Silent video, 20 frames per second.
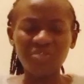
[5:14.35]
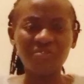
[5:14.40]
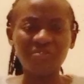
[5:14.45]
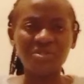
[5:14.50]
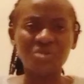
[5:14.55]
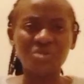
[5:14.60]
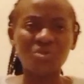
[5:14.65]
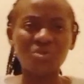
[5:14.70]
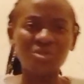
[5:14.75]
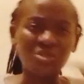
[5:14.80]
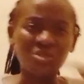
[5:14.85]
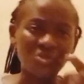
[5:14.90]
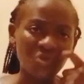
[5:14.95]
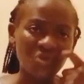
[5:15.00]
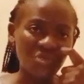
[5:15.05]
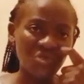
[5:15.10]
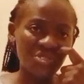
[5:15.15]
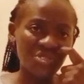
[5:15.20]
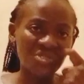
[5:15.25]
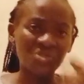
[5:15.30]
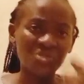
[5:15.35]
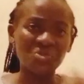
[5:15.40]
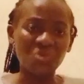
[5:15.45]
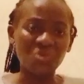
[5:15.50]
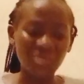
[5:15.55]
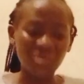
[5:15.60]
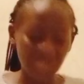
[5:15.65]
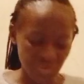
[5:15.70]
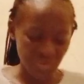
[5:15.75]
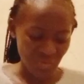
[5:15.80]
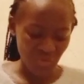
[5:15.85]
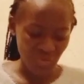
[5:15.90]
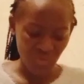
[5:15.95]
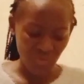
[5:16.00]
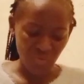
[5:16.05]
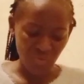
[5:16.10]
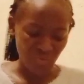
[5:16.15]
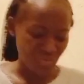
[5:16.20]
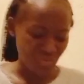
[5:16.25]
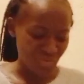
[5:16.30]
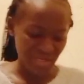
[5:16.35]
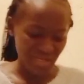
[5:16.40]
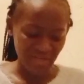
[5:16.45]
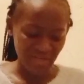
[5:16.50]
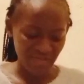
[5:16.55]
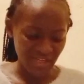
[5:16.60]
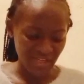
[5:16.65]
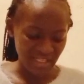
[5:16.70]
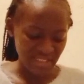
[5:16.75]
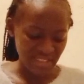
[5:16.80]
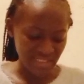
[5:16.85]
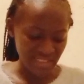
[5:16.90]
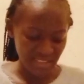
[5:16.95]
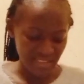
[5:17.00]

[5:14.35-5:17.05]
know if it's called sauce salt or whatever it